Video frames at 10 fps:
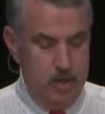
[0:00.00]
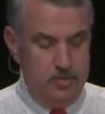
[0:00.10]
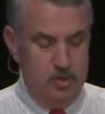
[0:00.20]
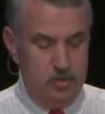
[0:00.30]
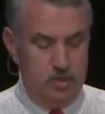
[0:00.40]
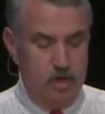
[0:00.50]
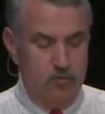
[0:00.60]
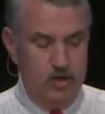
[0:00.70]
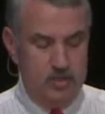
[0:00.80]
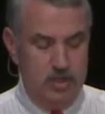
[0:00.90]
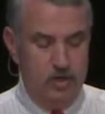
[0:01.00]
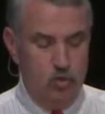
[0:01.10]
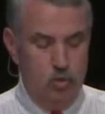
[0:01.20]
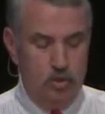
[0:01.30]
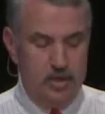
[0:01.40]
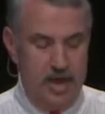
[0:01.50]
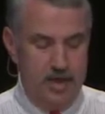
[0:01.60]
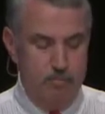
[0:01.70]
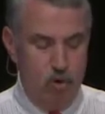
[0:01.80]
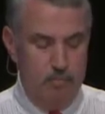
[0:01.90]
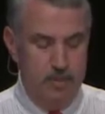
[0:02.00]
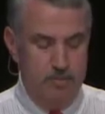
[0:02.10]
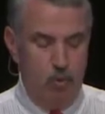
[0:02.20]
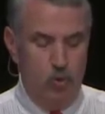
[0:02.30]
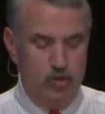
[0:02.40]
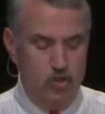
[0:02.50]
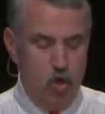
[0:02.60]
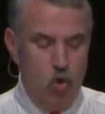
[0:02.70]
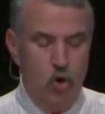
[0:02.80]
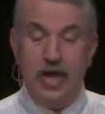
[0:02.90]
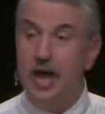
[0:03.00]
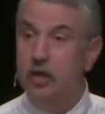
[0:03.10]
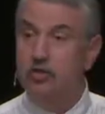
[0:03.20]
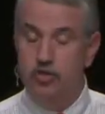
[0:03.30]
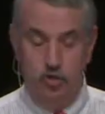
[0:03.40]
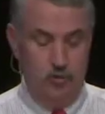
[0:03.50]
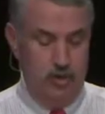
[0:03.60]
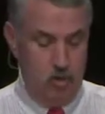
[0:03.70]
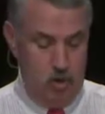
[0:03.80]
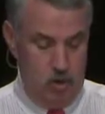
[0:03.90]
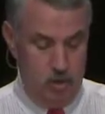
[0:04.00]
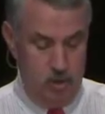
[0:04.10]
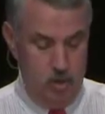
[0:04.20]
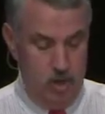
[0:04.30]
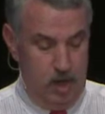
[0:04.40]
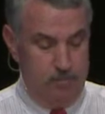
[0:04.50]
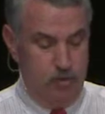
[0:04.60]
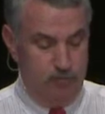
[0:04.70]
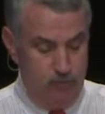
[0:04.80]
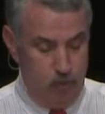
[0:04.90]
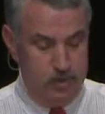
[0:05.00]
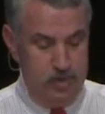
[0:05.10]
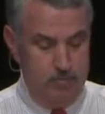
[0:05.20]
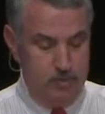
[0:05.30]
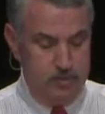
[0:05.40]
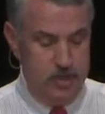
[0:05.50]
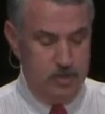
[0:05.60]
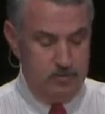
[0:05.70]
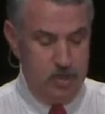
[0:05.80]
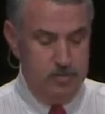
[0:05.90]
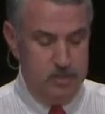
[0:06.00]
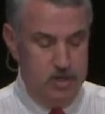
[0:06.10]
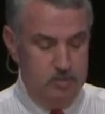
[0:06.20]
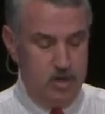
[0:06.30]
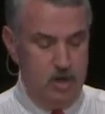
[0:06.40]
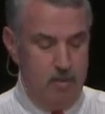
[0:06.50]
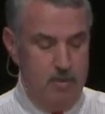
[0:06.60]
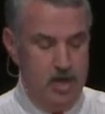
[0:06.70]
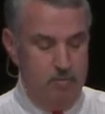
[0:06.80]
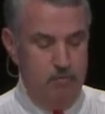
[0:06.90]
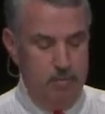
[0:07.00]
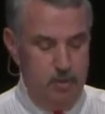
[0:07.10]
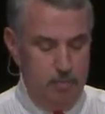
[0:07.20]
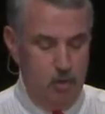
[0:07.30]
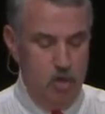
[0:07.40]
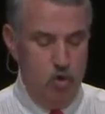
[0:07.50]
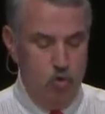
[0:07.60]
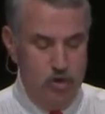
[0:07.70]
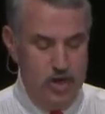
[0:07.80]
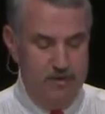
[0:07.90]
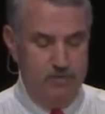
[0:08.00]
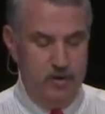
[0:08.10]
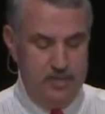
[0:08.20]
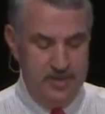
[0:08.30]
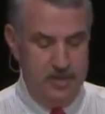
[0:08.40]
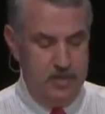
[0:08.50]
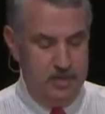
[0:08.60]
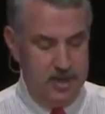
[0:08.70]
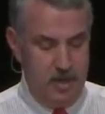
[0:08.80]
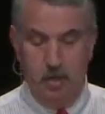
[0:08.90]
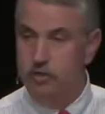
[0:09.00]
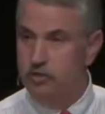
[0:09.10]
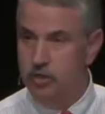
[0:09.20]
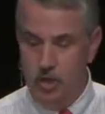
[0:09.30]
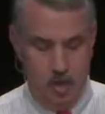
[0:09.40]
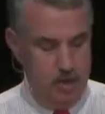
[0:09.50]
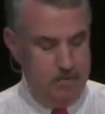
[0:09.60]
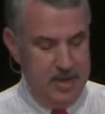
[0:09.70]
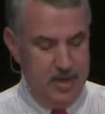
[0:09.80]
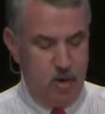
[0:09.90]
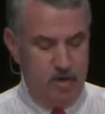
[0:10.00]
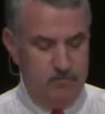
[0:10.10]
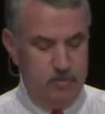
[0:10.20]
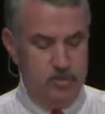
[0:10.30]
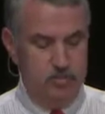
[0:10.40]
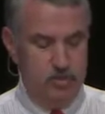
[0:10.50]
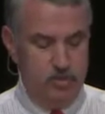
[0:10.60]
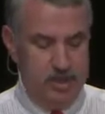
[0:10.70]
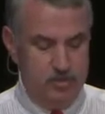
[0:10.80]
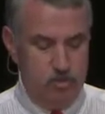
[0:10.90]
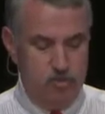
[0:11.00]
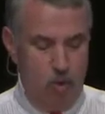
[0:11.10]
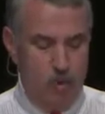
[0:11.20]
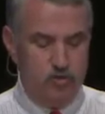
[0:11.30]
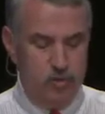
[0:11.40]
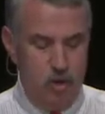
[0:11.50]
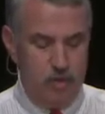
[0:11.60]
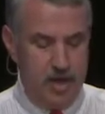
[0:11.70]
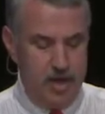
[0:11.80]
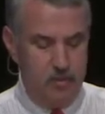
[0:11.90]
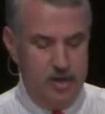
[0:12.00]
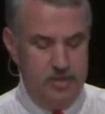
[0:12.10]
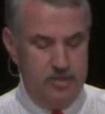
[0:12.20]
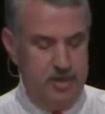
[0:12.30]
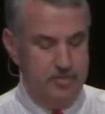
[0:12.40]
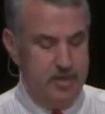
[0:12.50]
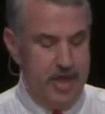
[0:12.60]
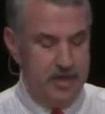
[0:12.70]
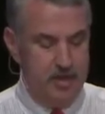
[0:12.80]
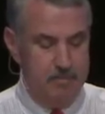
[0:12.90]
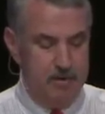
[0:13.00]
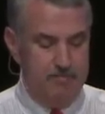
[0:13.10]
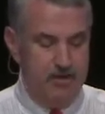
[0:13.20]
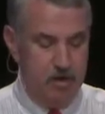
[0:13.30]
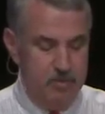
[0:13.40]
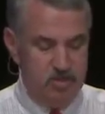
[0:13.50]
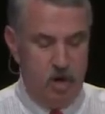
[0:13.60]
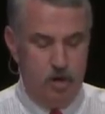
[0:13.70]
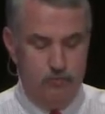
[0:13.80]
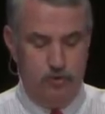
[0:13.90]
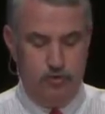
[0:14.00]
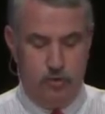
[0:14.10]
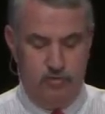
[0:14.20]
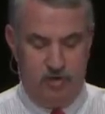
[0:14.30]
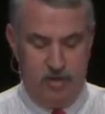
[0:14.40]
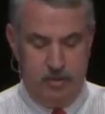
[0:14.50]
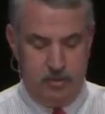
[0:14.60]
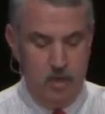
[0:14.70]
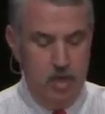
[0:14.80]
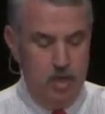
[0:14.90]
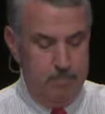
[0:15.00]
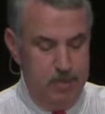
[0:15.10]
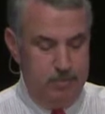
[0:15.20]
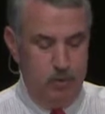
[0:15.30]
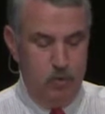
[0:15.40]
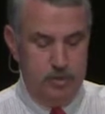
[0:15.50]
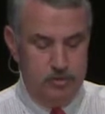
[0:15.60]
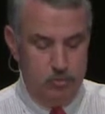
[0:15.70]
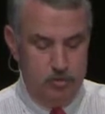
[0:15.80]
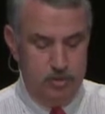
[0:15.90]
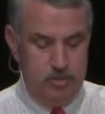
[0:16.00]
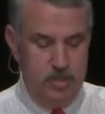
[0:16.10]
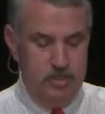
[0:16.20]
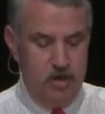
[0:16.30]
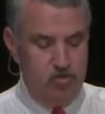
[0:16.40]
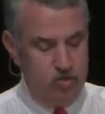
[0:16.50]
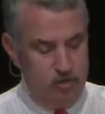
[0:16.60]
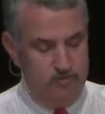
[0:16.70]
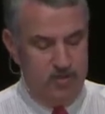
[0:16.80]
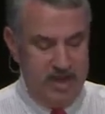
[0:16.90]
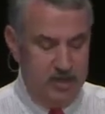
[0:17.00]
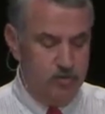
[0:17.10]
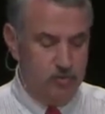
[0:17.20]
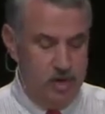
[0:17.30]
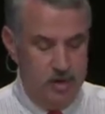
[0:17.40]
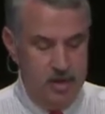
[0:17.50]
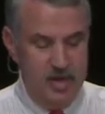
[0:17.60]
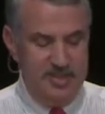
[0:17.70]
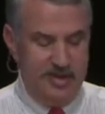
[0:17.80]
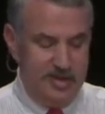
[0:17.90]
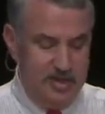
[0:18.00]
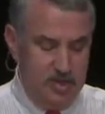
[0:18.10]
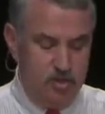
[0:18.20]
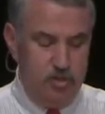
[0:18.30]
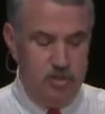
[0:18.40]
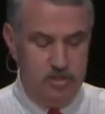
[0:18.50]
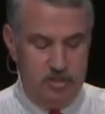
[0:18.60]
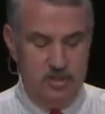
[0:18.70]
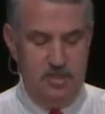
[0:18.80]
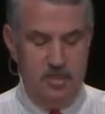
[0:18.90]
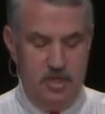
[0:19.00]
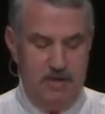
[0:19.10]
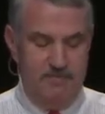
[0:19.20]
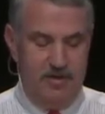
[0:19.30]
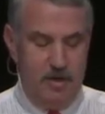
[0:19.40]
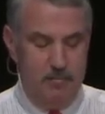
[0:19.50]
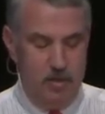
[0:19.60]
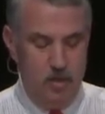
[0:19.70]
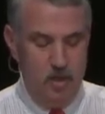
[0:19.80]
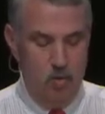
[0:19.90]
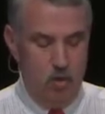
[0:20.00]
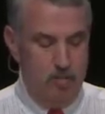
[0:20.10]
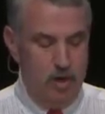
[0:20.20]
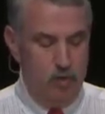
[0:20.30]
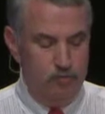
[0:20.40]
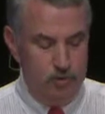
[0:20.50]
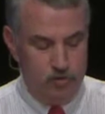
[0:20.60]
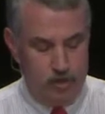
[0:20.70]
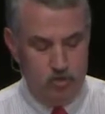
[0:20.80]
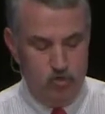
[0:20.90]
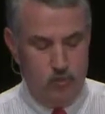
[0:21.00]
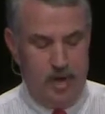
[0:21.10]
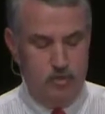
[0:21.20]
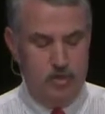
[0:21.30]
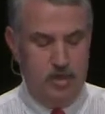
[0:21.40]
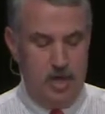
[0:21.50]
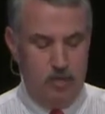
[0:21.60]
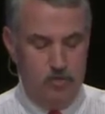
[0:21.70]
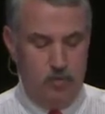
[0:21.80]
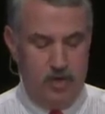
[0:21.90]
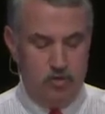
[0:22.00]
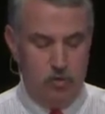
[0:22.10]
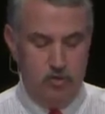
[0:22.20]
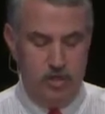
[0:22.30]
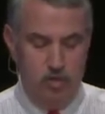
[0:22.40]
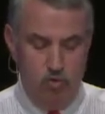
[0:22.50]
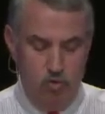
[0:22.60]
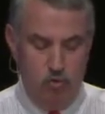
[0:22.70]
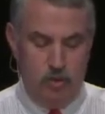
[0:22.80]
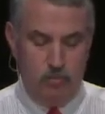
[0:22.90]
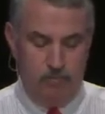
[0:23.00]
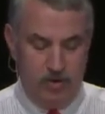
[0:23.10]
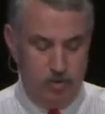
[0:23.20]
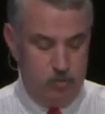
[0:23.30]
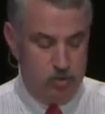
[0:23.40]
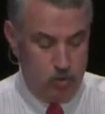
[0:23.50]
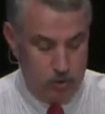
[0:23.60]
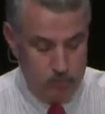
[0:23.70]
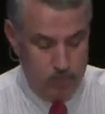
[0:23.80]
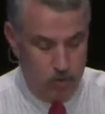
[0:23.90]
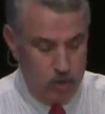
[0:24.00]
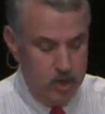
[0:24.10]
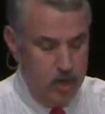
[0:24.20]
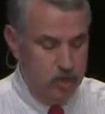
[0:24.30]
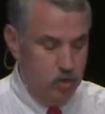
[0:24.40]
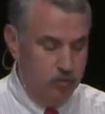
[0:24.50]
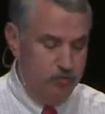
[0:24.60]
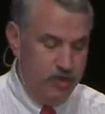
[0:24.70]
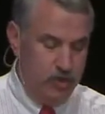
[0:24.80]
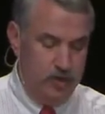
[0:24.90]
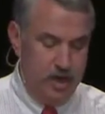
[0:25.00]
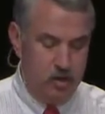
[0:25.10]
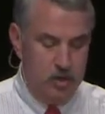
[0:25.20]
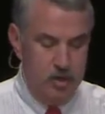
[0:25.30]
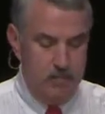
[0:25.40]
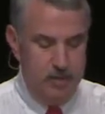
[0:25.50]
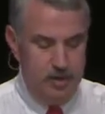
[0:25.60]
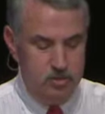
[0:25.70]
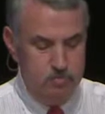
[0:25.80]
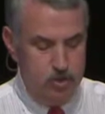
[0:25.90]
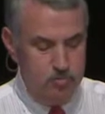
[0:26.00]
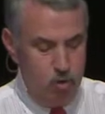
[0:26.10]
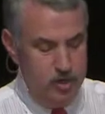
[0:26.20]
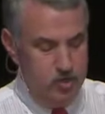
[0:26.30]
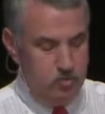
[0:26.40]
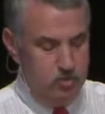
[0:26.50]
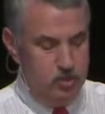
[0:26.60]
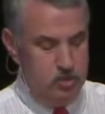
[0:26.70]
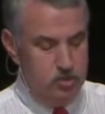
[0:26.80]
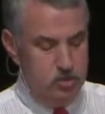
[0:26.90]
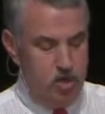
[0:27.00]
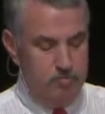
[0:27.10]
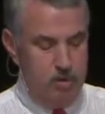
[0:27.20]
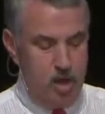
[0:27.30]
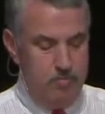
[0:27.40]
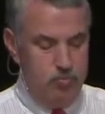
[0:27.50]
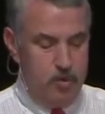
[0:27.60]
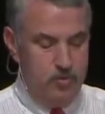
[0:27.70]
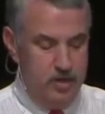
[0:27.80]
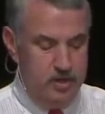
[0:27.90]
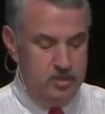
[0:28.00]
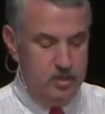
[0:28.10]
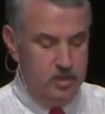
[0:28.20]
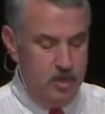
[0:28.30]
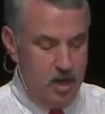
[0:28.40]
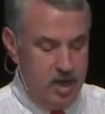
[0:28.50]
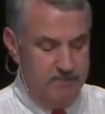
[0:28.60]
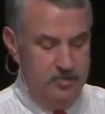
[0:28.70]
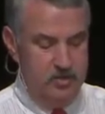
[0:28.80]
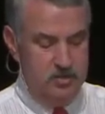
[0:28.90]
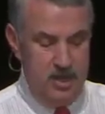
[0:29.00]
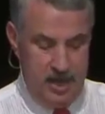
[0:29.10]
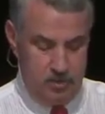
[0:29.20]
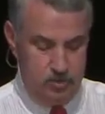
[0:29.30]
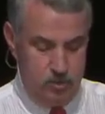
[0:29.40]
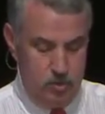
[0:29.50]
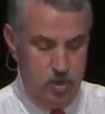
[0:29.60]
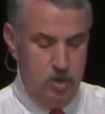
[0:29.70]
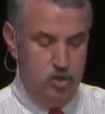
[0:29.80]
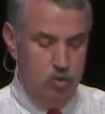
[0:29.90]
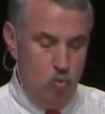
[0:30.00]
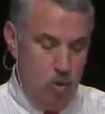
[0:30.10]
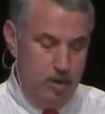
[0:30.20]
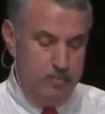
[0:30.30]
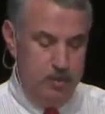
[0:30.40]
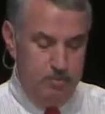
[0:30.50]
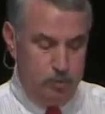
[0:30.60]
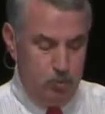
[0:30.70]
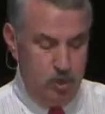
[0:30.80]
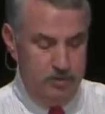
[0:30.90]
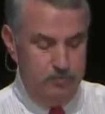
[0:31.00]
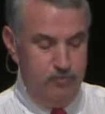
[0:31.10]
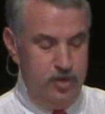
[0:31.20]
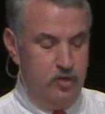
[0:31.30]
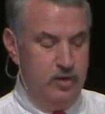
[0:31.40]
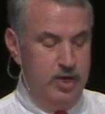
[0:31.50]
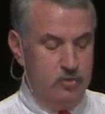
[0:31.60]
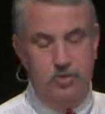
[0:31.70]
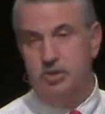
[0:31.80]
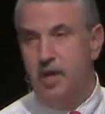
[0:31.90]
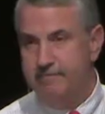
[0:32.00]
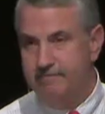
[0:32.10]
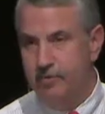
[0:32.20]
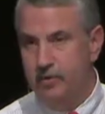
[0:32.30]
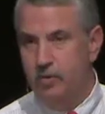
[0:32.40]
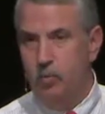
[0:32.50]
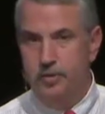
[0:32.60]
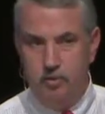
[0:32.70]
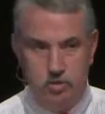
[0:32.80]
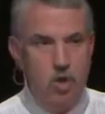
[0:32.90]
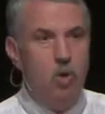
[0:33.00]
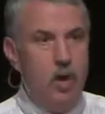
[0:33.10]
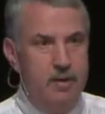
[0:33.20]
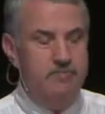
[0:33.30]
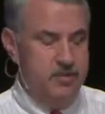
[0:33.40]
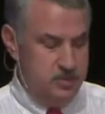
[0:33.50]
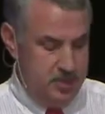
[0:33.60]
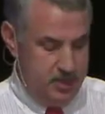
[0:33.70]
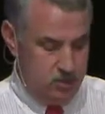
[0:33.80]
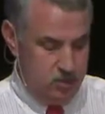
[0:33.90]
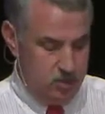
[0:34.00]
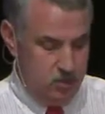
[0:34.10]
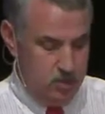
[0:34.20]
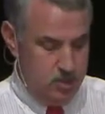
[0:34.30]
This discovery has led Google to hire more people with no college degree at all. Up to 14% of some teams are now made up of people who never attended college. Bock offered some suggestions about what's wrong with higher ed. He said, I think academic environments are artificial environments. People who succeed there are sort of finely trained. They're conditioned to succeed in that environment. One of my own frustrations when I was in college and grad school is that you knew what the professor was looking for. You could figure it out, but it's much more interesting to solve problems where there isn't an obvious answer. You want people who like figuring out stuff where there's no obvious answer.